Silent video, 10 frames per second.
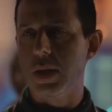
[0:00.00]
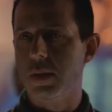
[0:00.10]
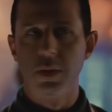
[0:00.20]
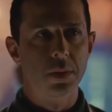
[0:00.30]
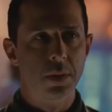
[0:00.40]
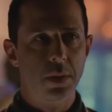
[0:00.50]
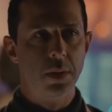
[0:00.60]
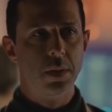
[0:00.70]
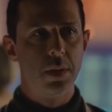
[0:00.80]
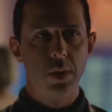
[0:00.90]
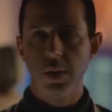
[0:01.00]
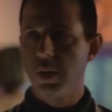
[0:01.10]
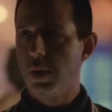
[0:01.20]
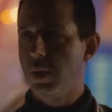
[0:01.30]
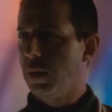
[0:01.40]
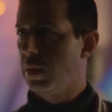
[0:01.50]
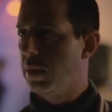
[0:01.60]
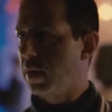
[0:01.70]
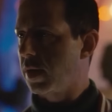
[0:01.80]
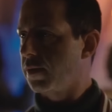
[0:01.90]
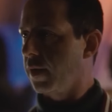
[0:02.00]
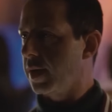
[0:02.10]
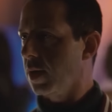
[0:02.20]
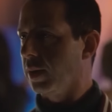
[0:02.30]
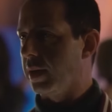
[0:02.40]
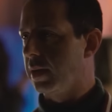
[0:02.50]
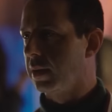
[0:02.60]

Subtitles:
at Kendall's lavish 40th birthday party,